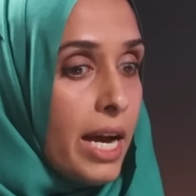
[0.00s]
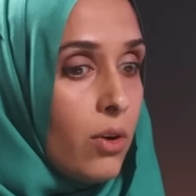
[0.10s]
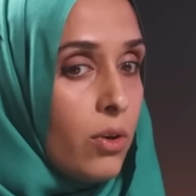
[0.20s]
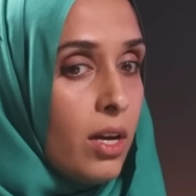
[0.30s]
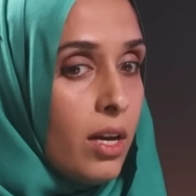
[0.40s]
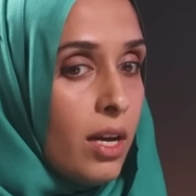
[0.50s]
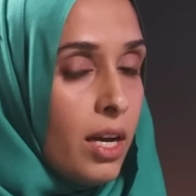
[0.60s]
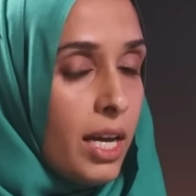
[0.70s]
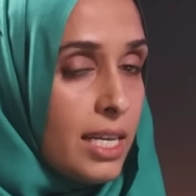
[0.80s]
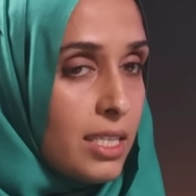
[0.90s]
Now,
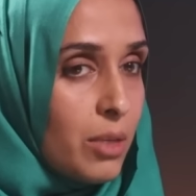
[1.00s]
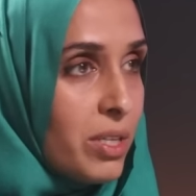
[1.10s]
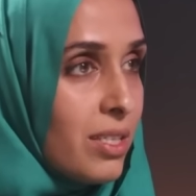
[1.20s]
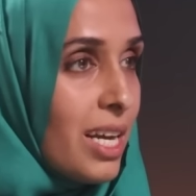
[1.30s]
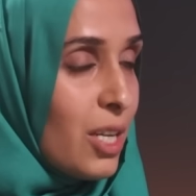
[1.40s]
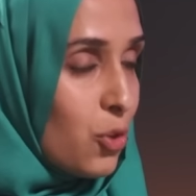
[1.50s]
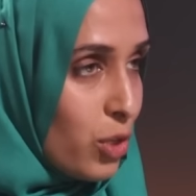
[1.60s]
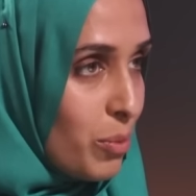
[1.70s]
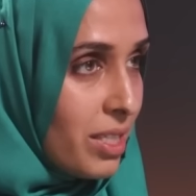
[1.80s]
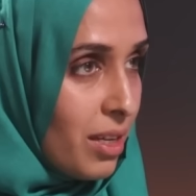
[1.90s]
Islamist
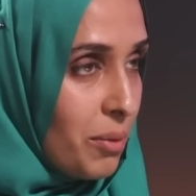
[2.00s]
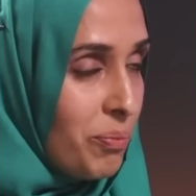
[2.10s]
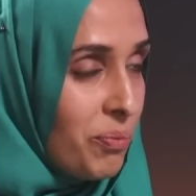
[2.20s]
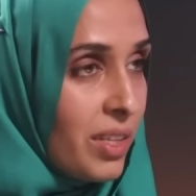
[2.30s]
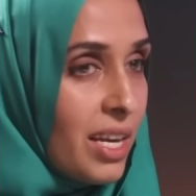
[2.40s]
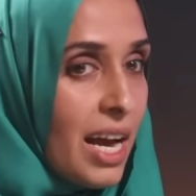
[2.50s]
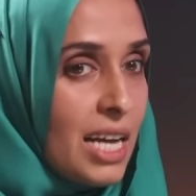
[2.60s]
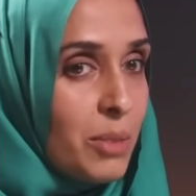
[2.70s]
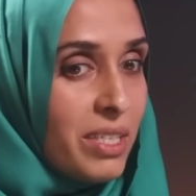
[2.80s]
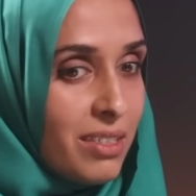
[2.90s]
extremism
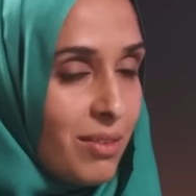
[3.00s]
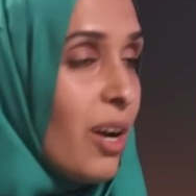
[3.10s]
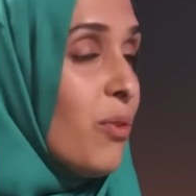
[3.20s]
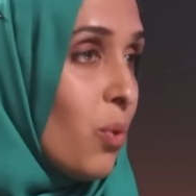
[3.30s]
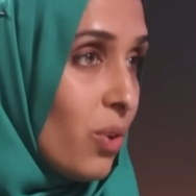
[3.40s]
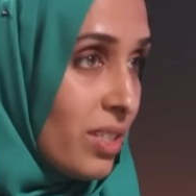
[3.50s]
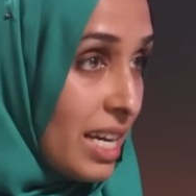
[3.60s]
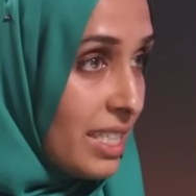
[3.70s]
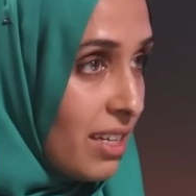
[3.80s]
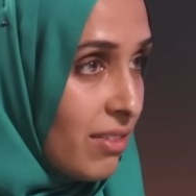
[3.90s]
has been, of course,
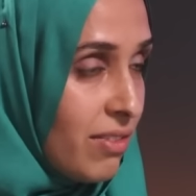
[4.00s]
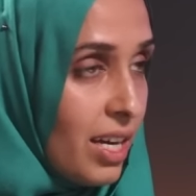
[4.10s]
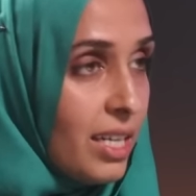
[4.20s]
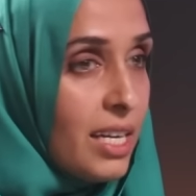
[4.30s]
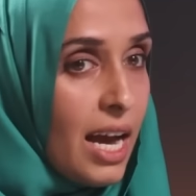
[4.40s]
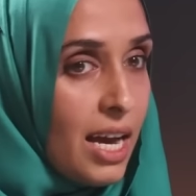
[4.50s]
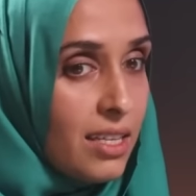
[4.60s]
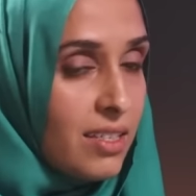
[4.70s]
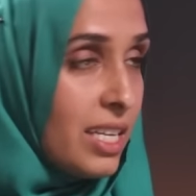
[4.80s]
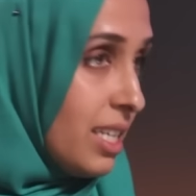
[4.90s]
identified
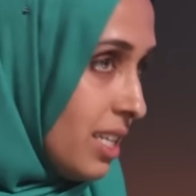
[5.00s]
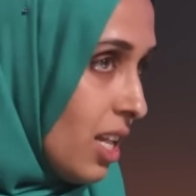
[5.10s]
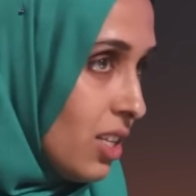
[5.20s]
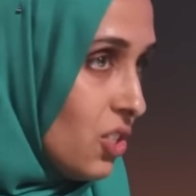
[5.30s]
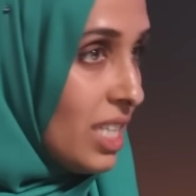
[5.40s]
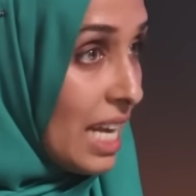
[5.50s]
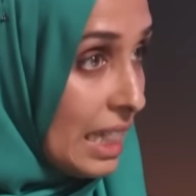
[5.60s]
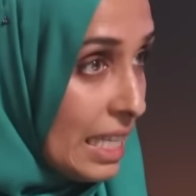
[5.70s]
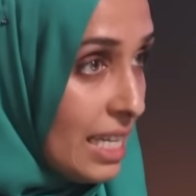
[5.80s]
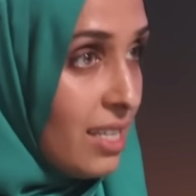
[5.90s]
as the ideology that
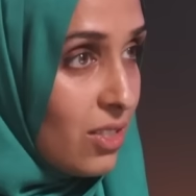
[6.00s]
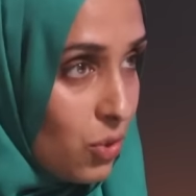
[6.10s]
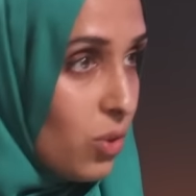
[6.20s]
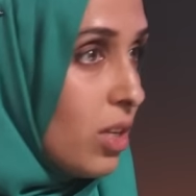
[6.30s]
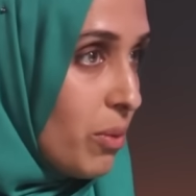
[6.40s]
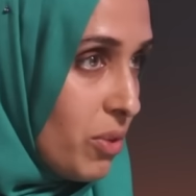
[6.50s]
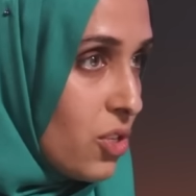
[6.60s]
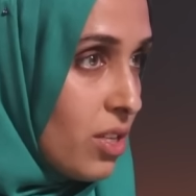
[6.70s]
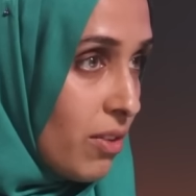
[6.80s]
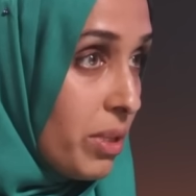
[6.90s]
leads to the
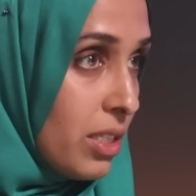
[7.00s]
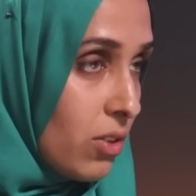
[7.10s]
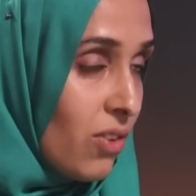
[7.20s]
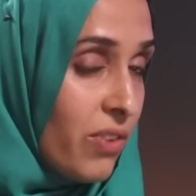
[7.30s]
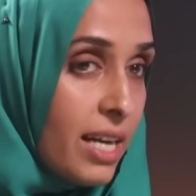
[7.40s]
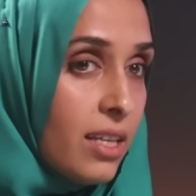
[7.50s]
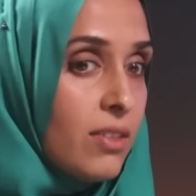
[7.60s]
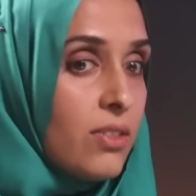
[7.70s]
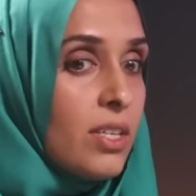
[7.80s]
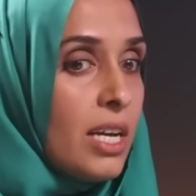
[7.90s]
commission of political
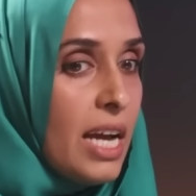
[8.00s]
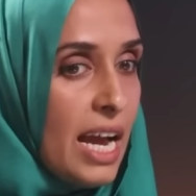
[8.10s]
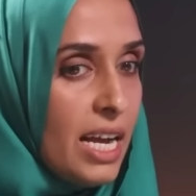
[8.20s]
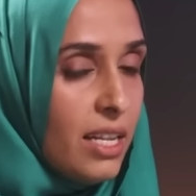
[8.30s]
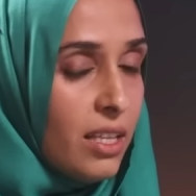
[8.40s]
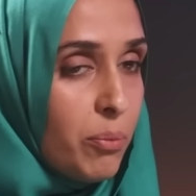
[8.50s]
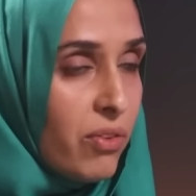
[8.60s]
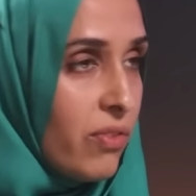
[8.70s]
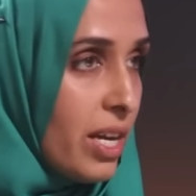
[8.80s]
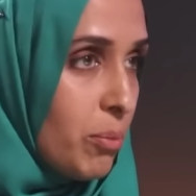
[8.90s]
violence, and the
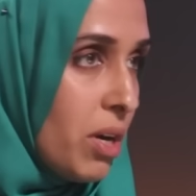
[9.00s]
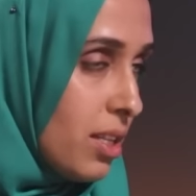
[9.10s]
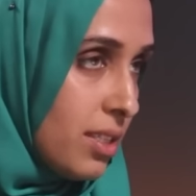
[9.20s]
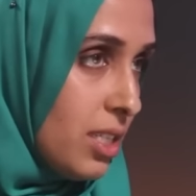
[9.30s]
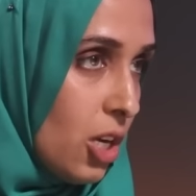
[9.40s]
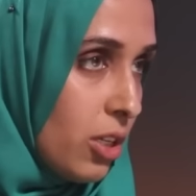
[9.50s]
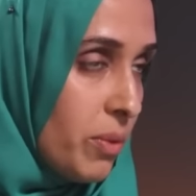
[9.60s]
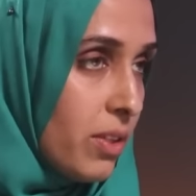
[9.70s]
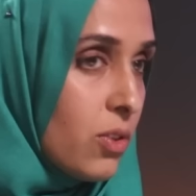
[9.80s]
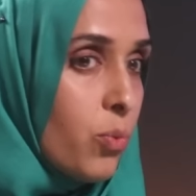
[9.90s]
prevent policy
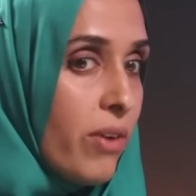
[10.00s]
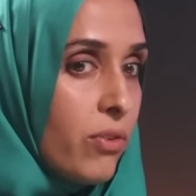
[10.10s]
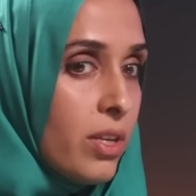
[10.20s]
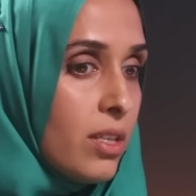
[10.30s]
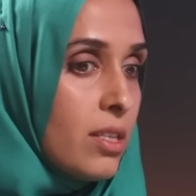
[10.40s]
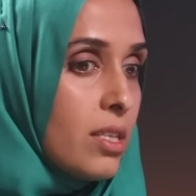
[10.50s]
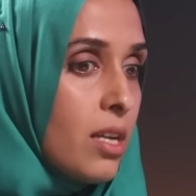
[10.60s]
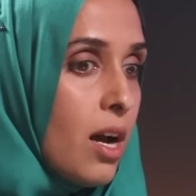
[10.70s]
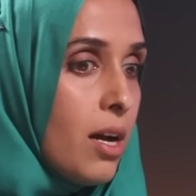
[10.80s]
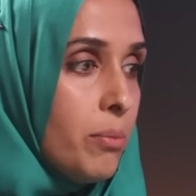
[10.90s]
documents reference
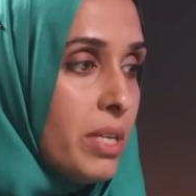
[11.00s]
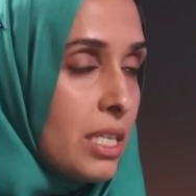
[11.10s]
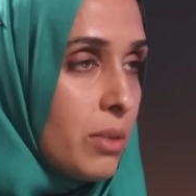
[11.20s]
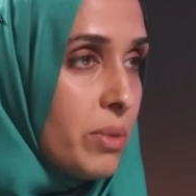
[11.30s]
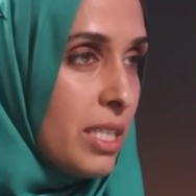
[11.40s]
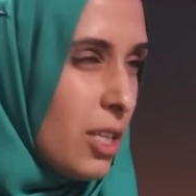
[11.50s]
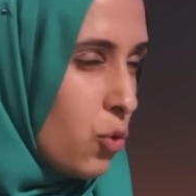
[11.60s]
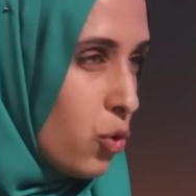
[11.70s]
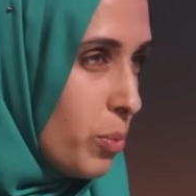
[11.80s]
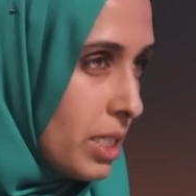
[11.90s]
um, Islamist
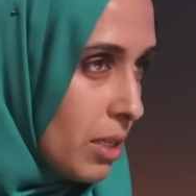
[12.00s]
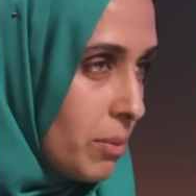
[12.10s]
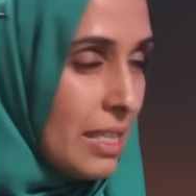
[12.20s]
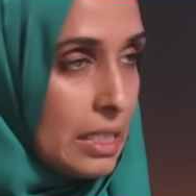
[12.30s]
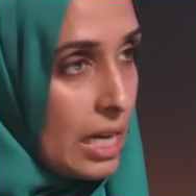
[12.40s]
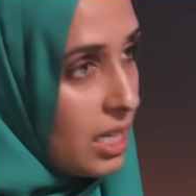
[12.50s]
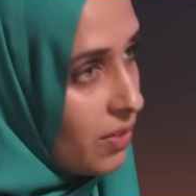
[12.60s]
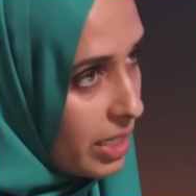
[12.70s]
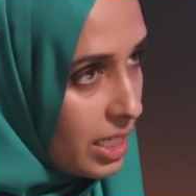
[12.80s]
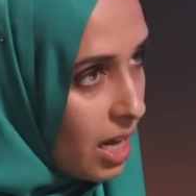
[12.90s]
extremism as this kind
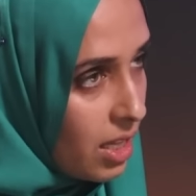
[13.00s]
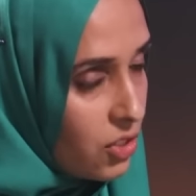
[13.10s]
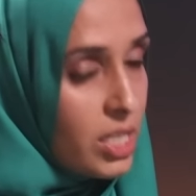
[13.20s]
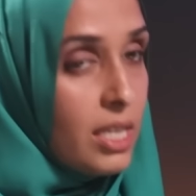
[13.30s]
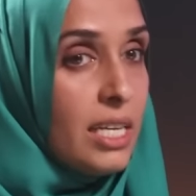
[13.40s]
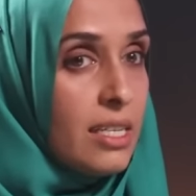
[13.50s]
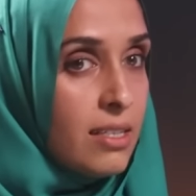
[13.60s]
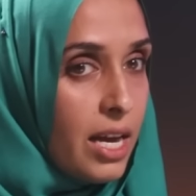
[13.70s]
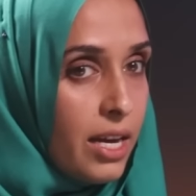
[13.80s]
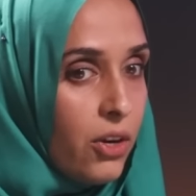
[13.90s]
of ideology that
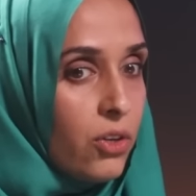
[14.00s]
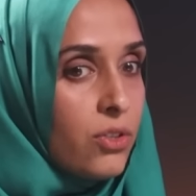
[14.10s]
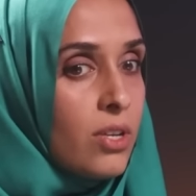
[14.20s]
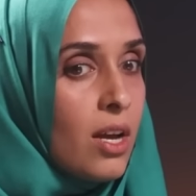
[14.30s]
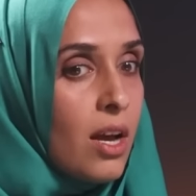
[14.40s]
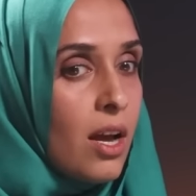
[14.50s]
desires,